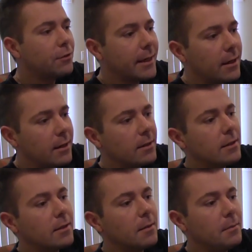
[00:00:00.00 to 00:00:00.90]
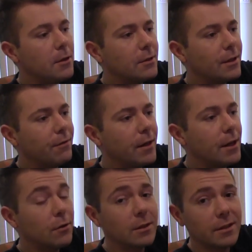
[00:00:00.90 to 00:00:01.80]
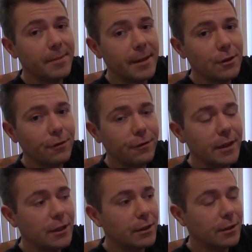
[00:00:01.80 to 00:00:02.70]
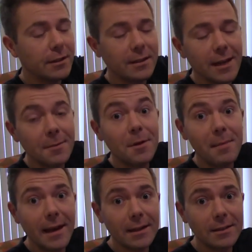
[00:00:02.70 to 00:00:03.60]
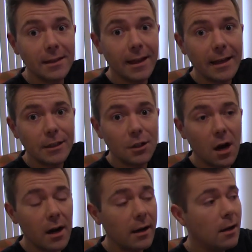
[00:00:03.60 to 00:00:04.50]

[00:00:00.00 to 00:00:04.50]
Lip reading: Triggers, music videos, and special features. It's time to make a selection.